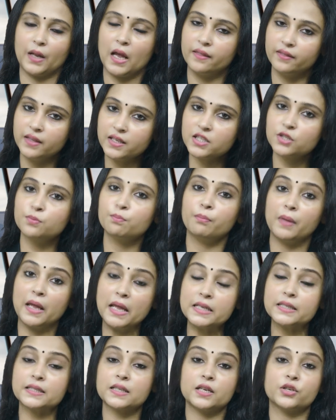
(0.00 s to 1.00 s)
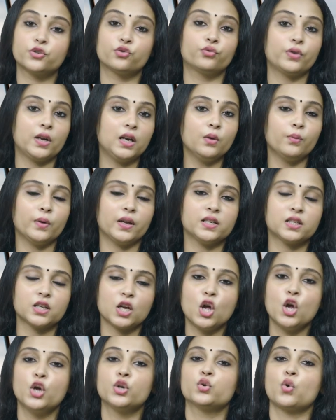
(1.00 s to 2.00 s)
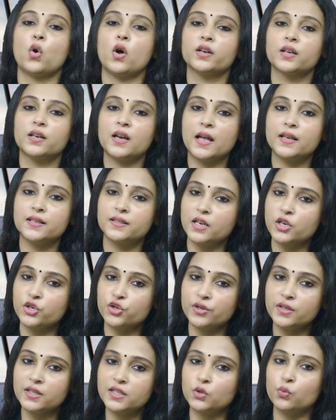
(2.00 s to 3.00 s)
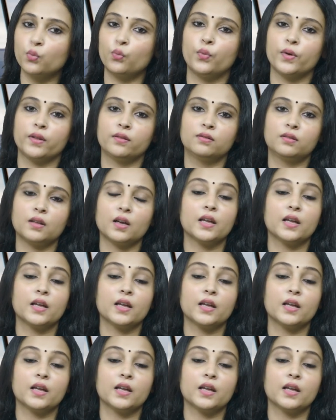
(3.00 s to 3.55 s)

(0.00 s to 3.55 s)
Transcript: This makes it relevant to organizations with